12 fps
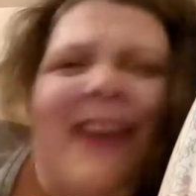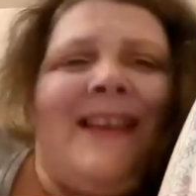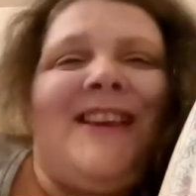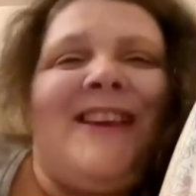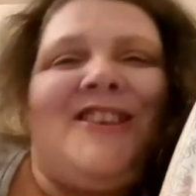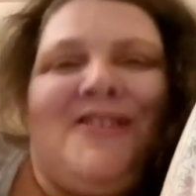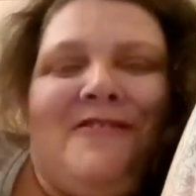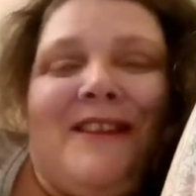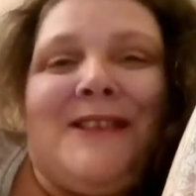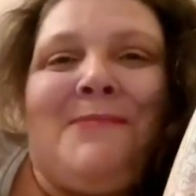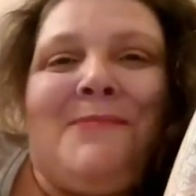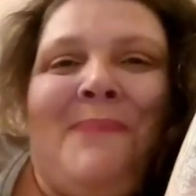It is
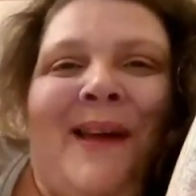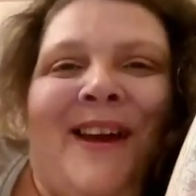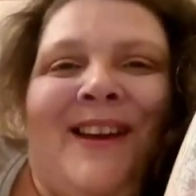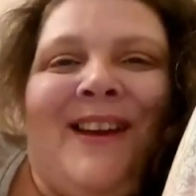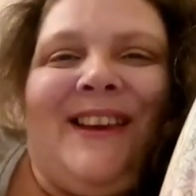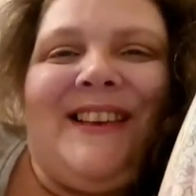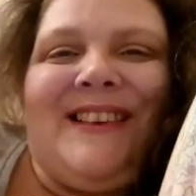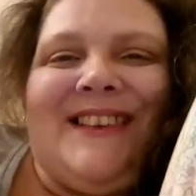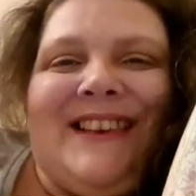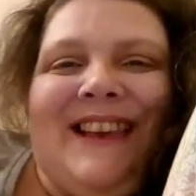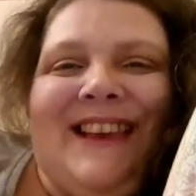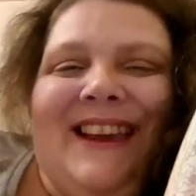
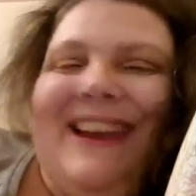Christmas.